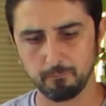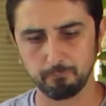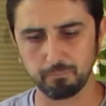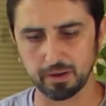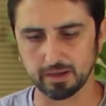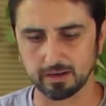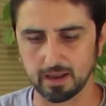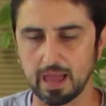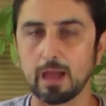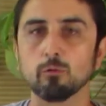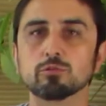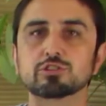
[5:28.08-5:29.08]
but
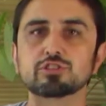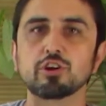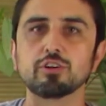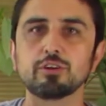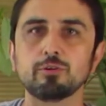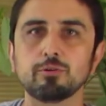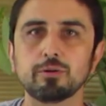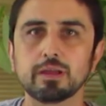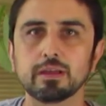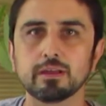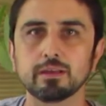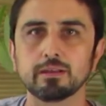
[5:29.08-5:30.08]
I will show you
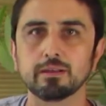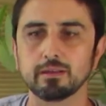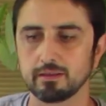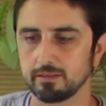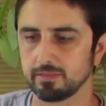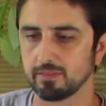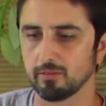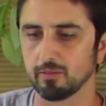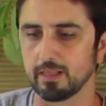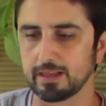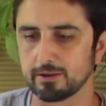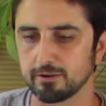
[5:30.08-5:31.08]
in the
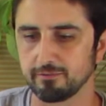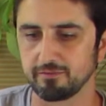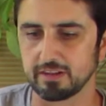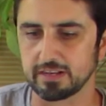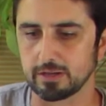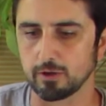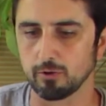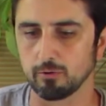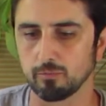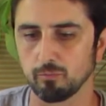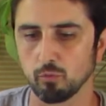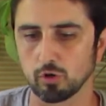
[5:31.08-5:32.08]
later video
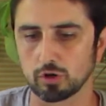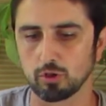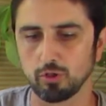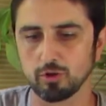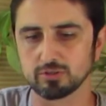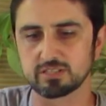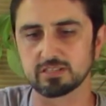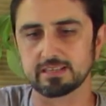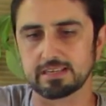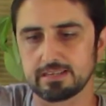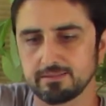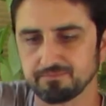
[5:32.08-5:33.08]
more closely